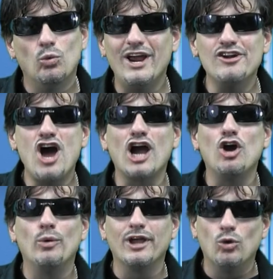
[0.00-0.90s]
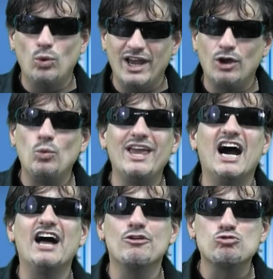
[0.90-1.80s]
we are not going away. We
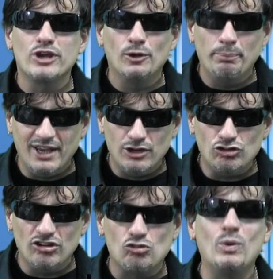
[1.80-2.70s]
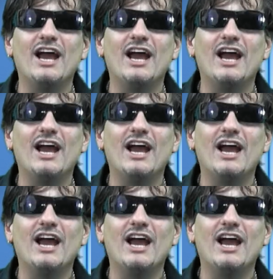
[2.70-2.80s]
are the real patients.